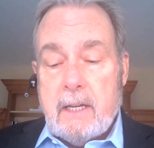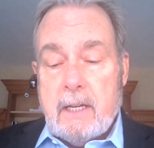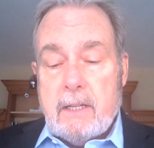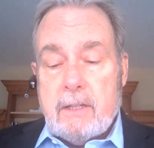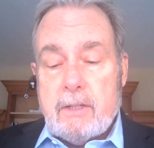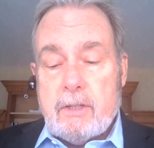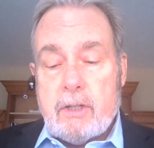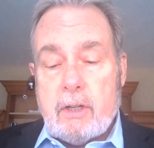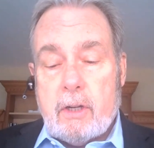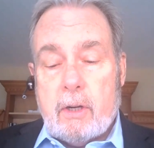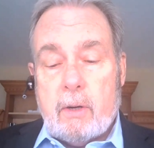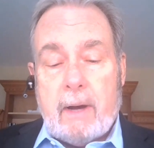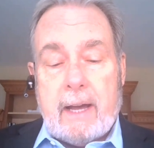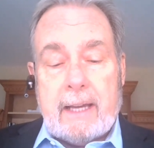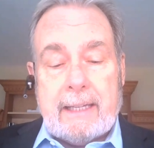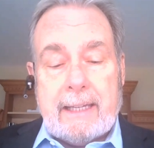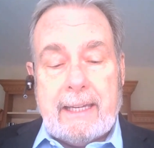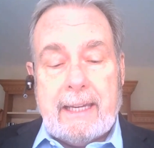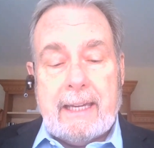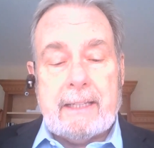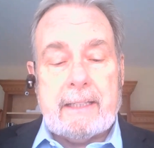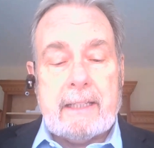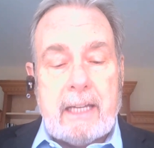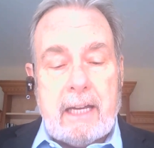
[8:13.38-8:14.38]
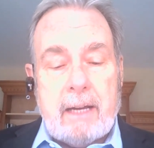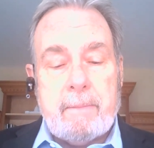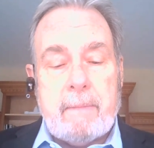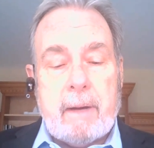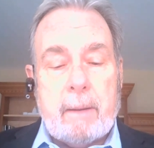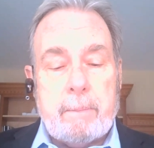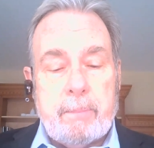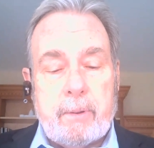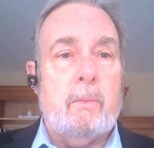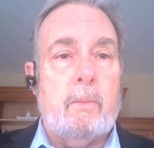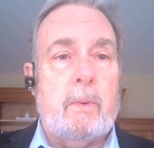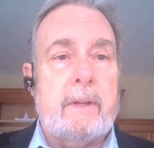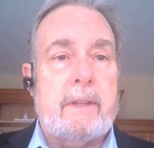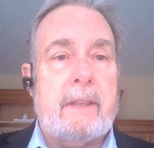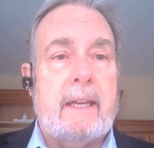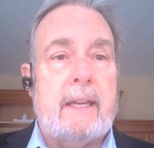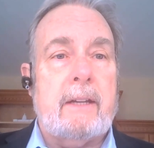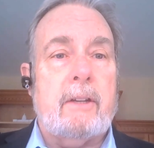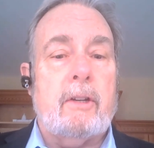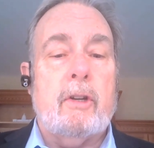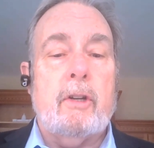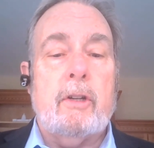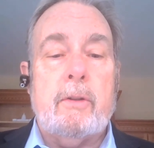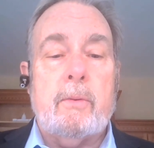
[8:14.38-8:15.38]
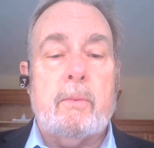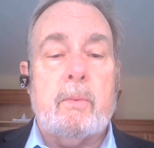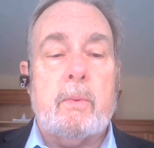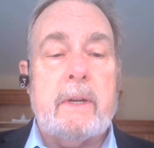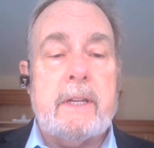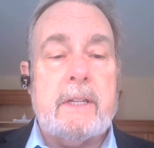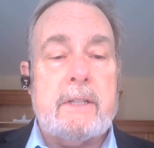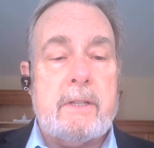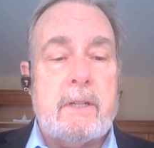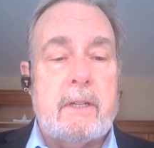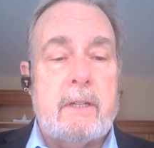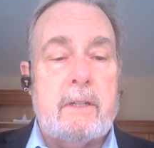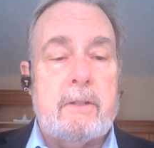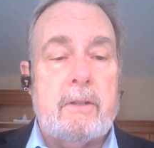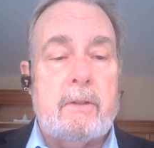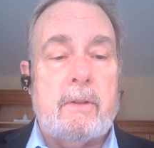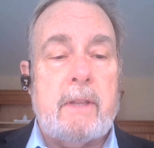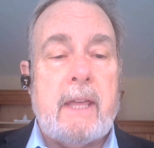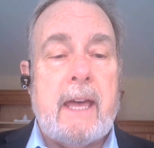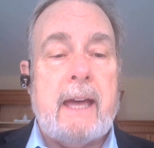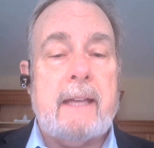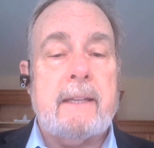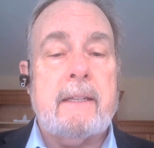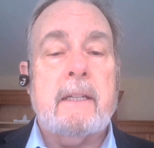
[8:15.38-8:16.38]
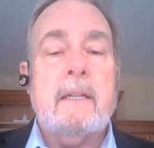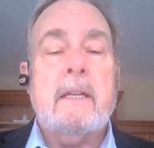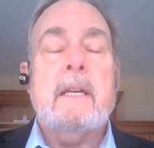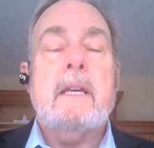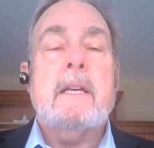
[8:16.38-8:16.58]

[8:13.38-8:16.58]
So I can't come up with a good reason to do that.